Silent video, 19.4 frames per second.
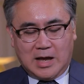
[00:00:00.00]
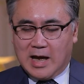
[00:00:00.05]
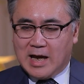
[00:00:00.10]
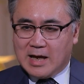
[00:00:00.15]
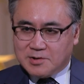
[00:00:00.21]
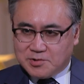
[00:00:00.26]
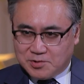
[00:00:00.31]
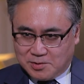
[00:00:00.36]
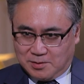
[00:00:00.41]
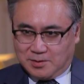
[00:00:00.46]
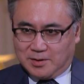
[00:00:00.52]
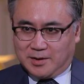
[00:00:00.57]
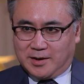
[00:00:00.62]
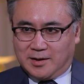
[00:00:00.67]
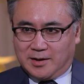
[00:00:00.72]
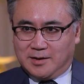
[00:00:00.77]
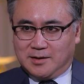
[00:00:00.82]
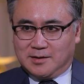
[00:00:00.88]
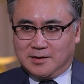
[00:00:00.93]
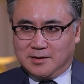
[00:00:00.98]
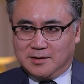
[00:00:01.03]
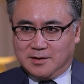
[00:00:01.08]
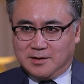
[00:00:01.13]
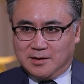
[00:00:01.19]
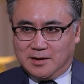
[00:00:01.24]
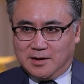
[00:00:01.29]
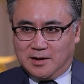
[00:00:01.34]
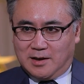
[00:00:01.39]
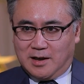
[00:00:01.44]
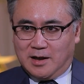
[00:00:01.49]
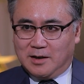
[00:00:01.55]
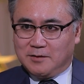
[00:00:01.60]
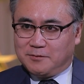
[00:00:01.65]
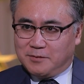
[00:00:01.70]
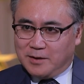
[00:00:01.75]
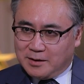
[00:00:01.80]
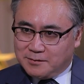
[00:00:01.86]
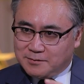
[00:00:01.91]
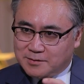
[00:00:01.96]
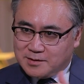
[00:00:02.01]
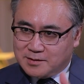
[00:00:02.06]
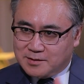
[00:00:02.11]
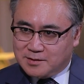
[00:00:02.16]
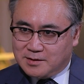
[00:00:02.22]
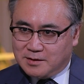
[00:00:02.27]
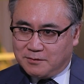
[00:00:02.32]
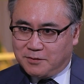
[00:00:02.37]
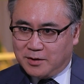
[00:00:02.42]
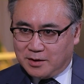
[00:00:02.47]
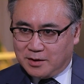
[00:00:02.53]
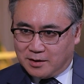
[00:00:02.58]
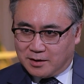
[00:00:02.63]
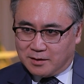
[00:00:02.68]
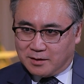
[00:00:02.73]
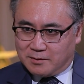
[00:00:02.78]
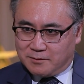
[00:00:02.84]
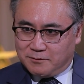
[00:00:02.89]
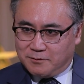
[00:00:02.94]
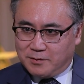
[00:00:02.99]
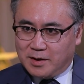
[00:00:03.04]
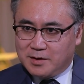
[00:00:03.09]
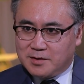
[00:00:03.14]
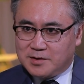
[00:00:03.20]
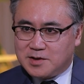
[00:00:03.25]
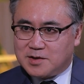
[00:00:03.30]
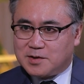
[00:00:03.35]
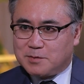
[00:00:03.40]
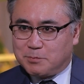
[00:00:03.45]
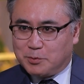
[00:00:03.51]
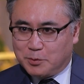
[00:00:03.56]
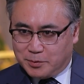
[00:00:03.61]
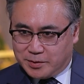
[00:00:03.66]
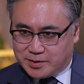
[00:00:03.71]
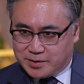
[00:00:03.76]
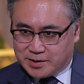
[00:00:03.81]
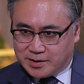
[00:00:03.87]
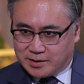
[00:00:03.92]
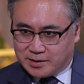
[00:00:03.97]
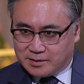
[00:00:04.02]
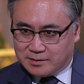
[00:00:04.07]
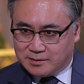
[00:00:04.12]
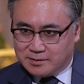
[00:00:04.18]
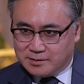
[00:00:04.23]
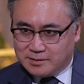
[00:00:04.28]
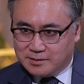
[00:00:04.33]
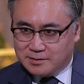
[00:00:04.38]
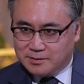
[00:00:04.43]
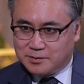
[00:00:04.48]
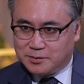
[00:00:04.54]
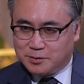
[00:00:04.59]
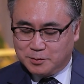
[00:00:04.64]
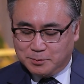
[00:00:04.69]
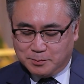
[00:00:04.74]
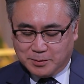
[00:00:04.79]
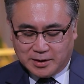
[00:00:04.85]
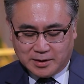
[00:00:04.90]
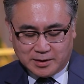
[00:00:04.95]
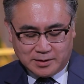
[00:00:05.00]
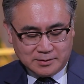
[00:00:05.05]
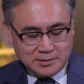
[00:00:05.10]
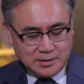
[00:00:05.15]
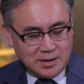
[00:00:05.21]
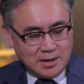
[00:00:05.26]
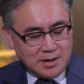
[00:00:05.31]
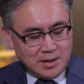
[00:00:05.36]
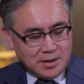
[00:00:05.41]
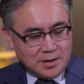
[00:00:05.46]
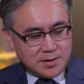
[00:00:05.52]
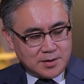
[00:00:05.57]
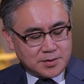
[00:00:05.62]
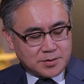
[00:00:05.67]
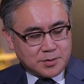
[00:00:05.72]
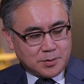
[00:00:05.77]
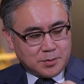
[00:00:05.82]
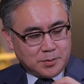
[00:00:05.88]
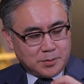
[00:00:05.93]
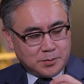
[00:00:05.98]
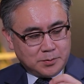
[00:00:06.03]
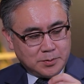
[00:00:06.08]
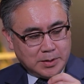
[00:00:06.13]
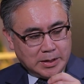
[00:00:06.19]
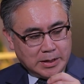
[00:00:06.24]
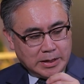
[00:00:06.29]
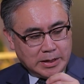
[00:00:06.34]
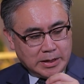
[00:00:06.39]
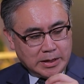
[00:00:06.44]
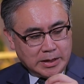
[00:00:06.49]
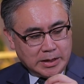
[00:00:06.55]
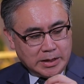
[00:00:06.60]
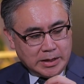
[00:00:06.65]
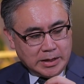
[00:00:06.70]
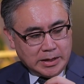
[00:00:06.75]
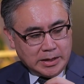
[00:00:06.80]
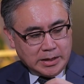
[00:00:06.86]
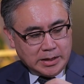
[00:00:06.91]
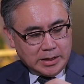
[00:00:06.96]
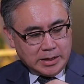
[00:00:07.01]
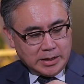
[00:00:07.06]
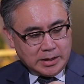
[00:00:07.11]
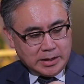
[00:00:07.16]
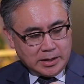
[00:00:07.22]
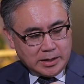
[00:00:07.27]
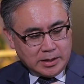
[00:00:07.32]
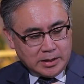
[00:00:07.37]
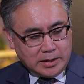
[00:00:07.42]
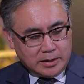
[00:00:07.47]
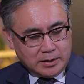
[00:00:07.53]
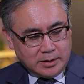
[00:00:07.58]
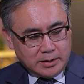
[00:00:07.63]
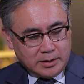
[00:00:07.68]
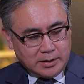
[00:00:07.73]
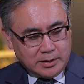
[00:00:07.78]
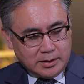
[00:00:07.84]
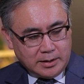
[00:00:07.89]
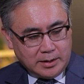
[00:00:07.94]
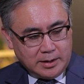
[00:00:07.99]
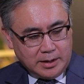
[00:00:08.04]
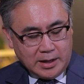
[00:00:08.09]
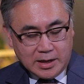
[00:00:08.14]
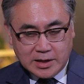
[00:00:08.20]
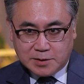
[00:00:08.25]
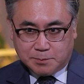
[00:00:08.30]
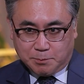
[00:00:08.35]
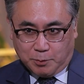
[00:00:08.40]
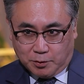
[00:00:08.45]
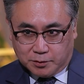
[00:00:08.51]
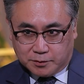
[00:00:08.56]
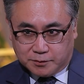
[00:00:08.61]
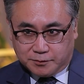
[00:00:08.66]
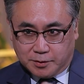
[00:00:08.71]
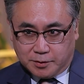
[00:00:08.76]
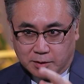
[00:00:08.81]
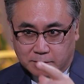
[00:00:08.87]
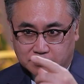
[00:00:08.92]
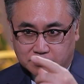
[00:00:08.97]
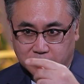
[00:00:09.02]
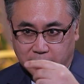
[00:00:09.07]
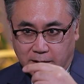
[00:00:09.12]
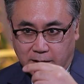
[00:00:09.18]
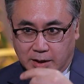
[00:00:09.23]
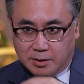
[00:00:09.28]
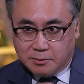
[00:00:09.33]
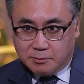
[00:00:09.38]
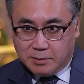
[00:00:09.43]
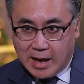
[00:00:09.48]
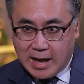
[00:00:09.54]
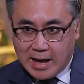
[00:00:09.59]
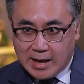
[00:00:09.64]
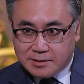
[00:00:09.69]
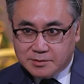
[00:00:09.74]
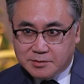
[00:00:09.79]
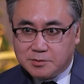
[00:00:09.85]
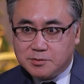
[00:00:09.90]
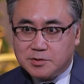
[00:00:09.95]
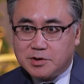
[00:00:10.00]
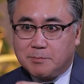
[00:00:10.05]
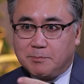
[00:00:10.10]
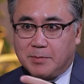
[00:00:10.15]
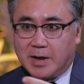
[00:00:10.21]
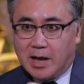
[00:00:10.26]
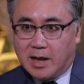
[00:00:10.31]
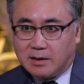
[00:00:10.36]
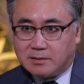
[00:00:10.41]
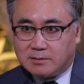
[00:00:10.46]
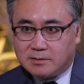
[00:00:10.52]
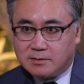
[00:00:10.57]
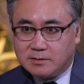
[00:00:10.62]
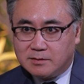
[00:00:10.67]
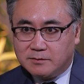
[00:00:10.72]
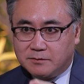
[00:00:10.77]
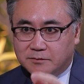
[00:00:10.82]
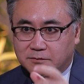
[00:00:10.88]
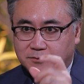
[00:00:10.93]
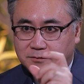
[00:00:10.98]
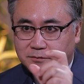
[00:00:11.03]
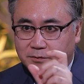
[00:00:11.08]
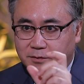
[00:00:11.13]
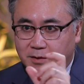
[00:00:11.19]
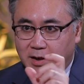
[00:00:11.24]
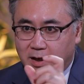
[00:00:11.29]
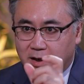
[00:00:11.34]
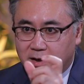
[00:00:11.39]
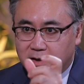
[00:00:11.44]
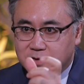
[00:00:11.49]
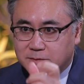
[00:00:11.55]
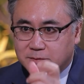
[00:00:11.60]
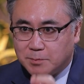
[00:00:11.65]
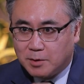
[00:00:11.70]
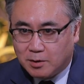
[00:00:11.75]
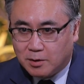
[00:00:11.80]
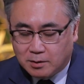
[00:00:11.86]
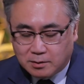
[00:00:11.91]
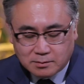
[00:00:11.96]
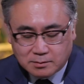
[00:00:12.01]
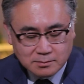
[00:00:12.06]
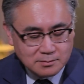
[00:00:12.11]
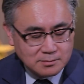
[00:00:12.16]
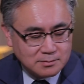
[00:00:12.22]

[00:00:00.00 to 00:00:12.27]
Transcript: actually, I found the figure very disappointing yeah. to me. So, uh, uh, export from Iraq to Japan, very small,